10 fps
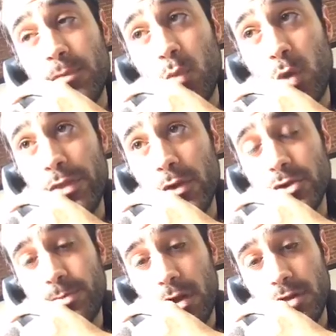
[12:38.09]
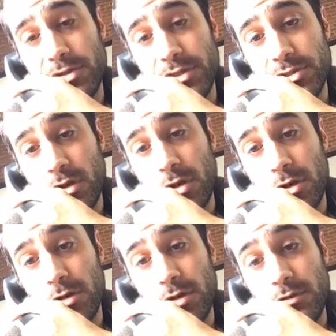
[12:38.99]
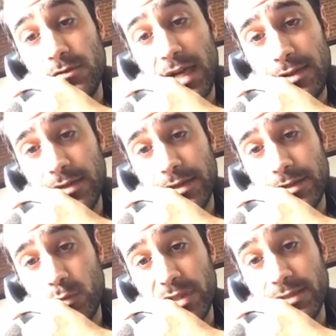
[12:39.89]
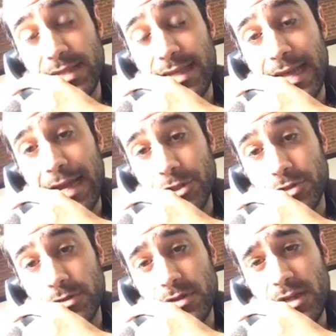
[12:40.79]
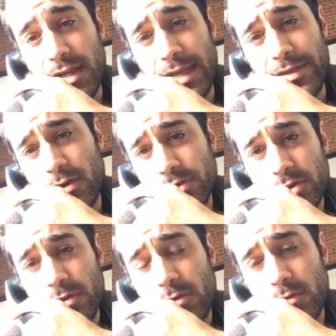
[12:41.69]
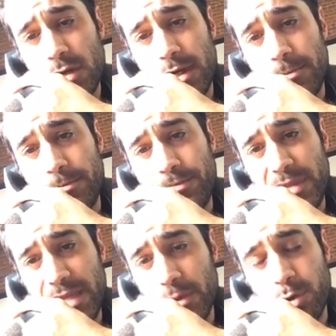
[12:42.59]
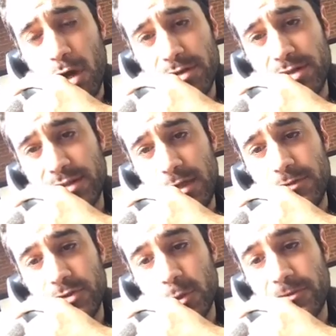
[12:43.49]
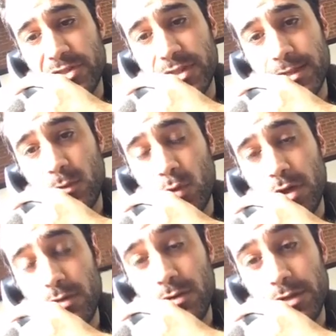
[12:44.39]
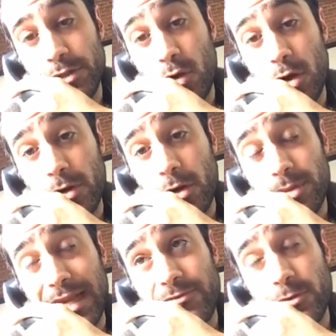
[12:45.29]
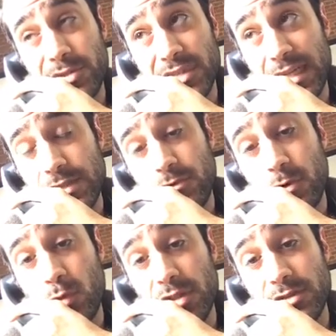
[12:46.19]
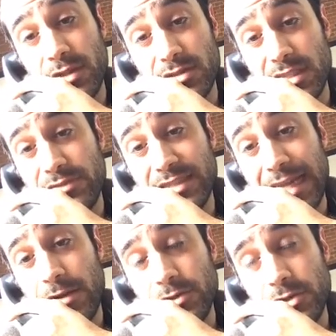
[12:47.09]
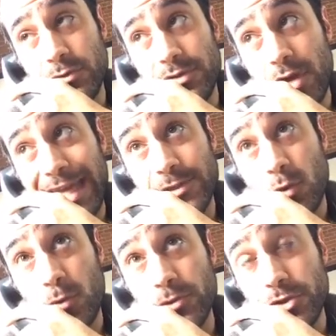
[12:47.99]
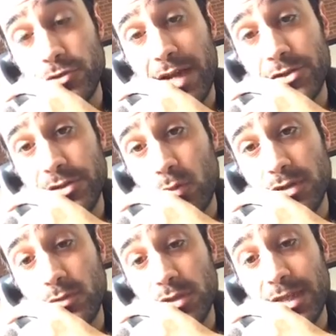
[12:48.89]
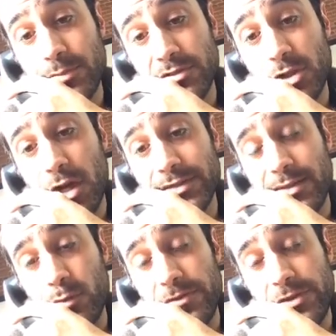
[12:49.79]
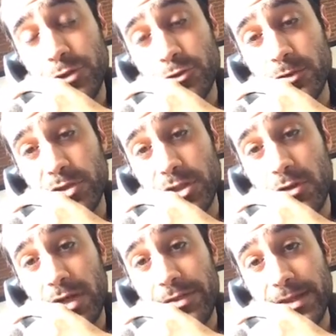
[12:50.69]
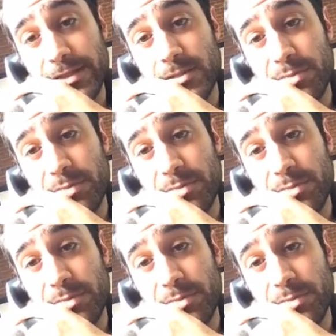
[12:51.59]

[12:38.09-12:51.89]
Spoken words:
when those policies are violated, we can take action. And then also in the product itself, surfacing what our platform stands for, what it doesn't, even down to editorial strategy, what types of content we feature and we don't, I think